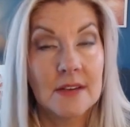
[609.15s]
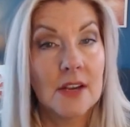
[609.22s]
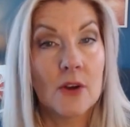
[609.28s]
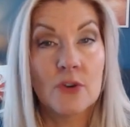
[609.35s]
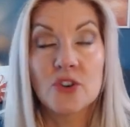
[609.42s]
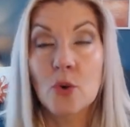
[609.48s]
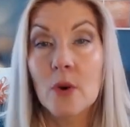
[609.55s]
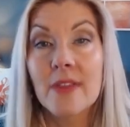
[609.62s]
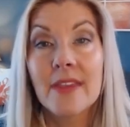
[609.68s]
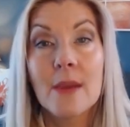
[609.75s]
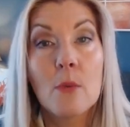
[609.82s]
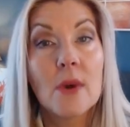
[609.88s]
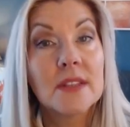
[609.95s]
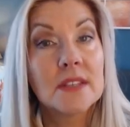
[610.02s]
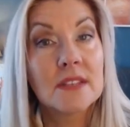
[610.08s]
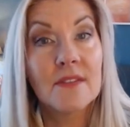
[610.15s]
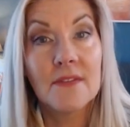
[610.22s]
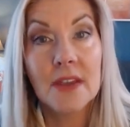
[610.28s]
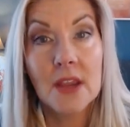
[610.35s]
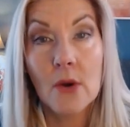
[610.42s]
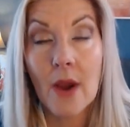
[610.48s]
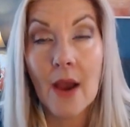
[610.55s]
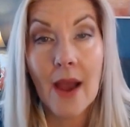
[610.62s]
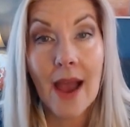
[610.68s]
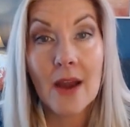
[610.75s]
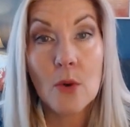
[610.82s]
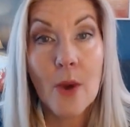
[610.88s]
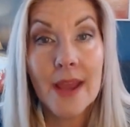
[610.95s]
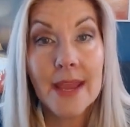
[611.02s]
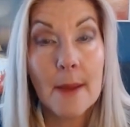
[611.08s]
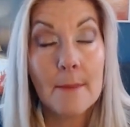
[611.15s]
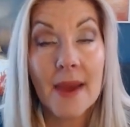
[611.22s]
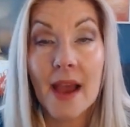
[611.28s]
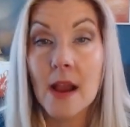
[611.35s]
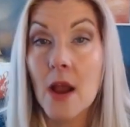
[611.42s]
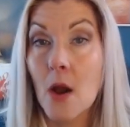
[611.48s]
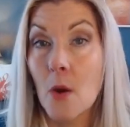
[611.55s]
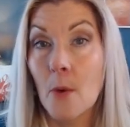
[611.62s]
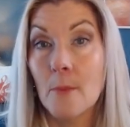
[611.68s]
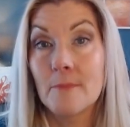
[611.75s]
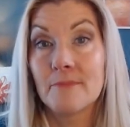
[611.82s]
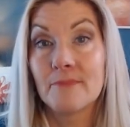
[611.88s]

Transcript: You know, Dorothy wants to figure out, how do I get back home?